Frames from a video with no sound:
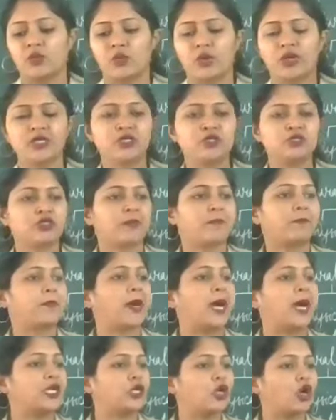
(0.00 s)
what do the
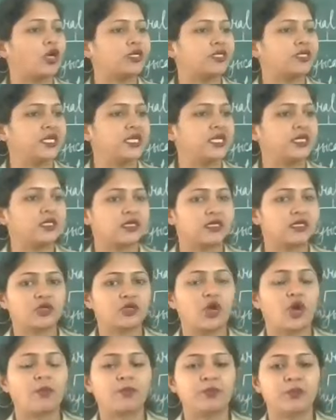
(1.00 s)
biotic
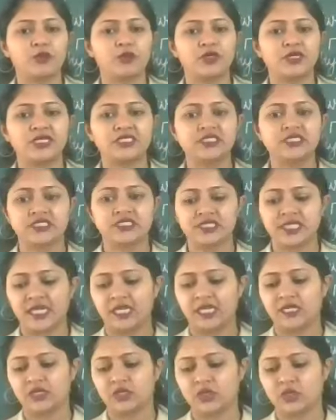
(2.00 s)
components
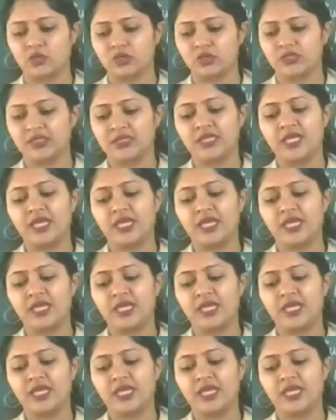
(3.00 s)
they include?